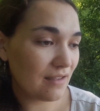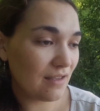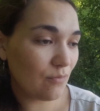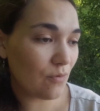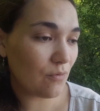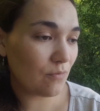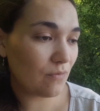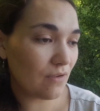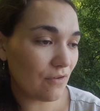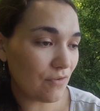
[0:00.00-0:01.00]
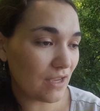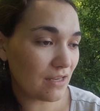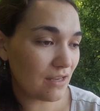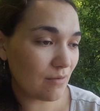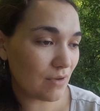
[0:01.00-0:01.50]
It won't affect
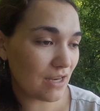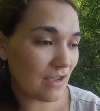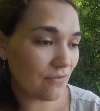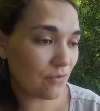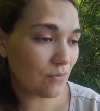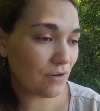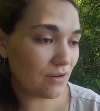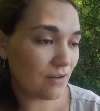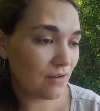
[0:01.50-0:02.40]
anybody afterward.